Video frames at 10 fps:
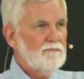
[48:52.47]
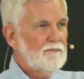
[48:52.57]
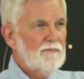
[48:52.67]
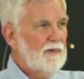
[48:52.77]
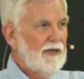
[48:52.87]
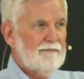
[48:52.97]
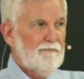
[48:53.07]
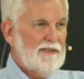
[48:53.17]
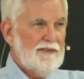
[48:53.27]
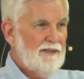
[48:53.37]
me neither,
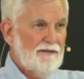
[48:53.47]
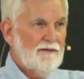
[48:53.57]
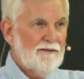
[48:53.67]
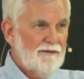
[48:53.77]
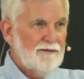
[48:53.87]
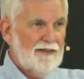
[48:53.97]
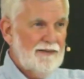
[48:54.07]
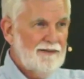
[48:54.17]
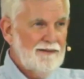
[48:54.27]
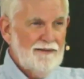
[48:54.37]
okay?
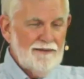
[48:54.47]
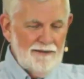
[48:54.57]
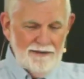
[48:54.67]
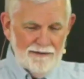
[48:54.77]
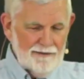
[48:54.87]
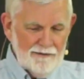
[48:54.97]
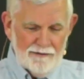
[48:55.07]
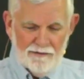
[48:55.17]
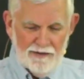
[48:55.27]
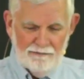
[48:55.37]
Just haven't
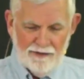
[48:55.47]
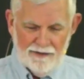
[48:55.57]
done that.